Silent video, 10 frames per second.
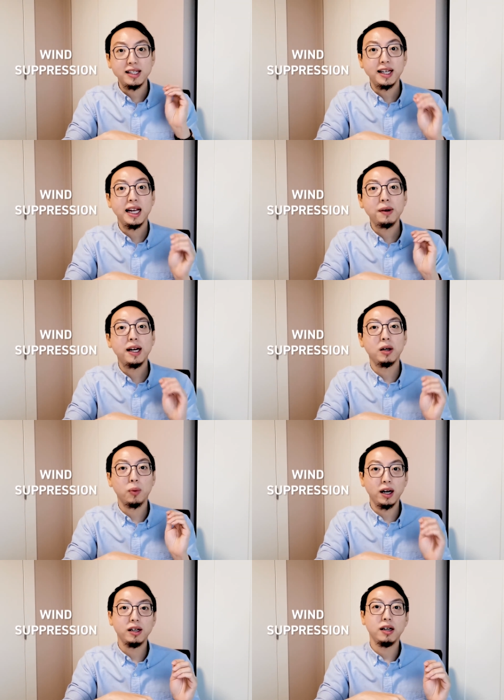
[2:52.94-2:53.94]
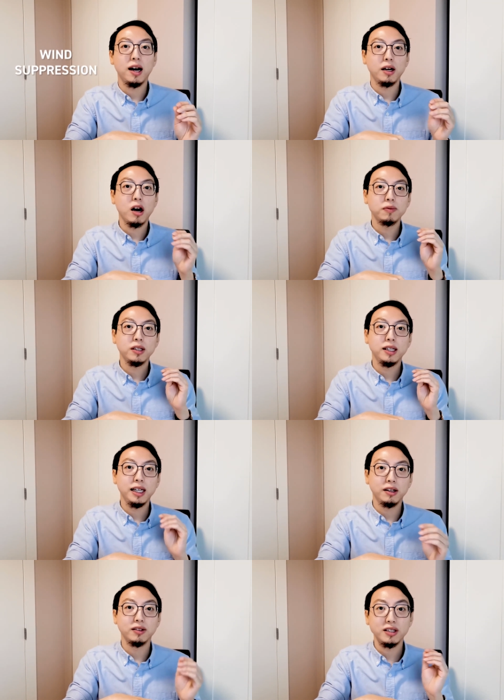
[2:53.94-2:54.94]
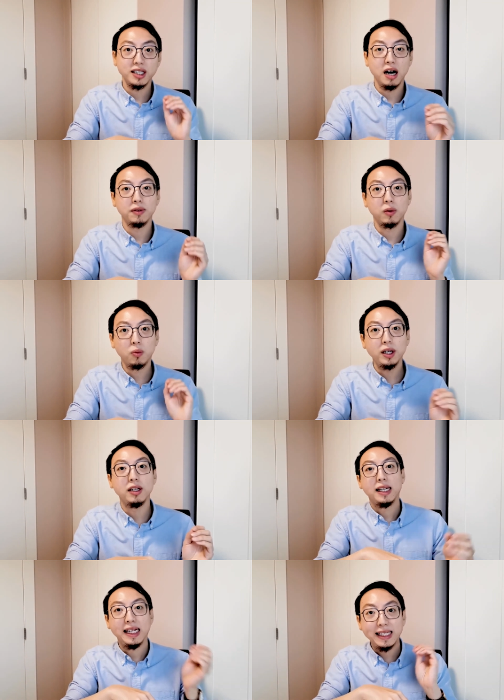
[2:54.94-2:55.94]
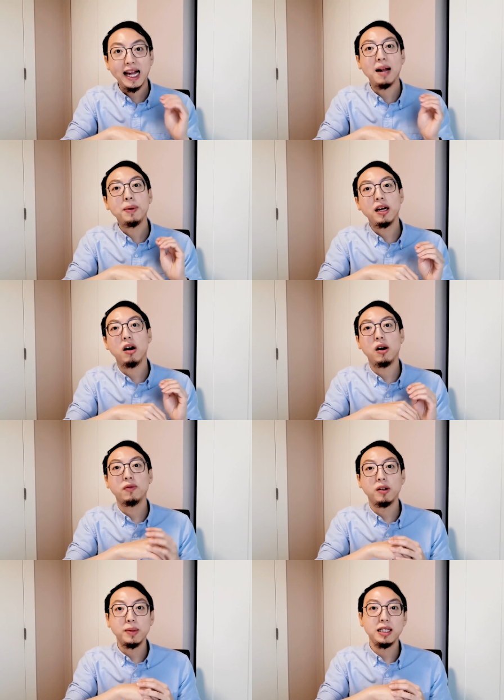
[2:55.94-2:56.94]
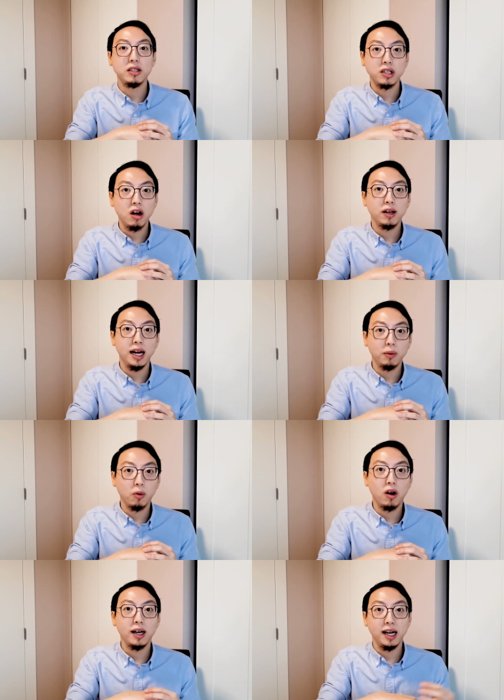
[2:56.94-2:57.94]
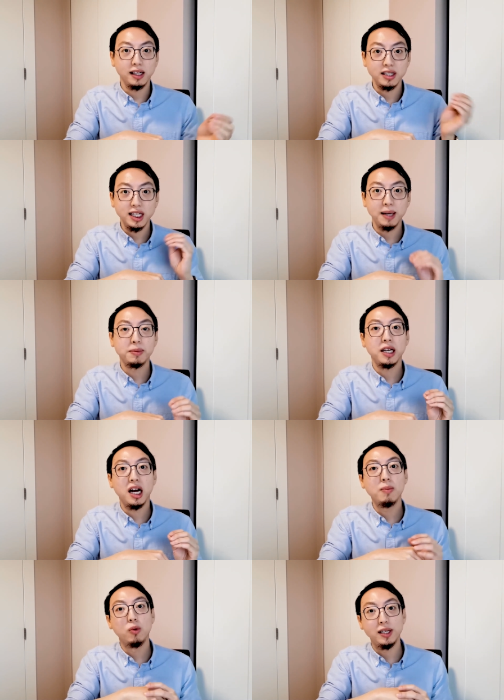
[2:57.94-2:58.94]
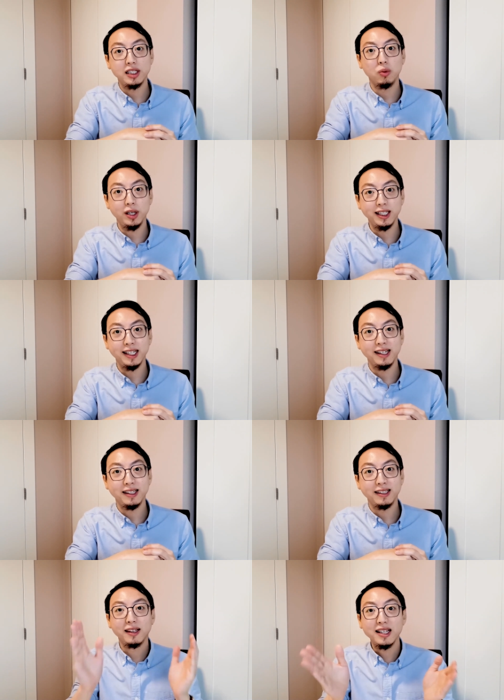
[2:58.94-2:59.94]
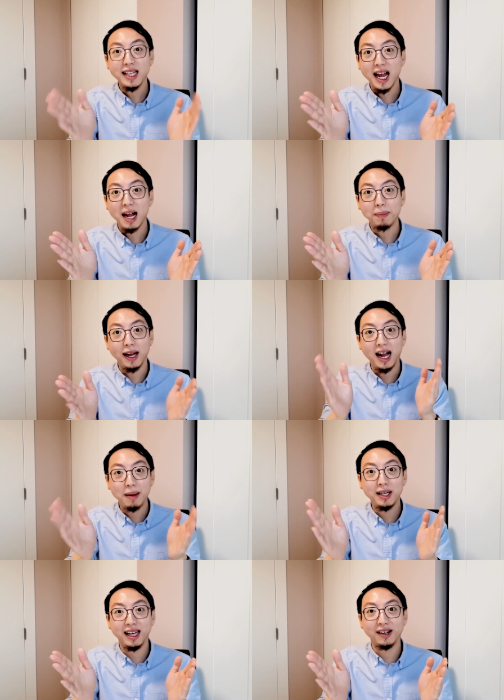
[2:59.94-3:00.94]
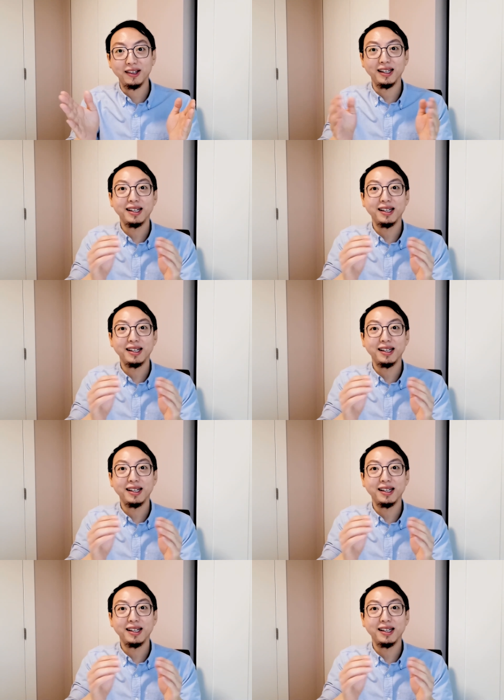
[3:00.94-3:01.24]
As a hearing aid wearer, I often hear the sound of wind. It can be hard for me to talk and walk at the same time when it's windy. This app, AmiHear,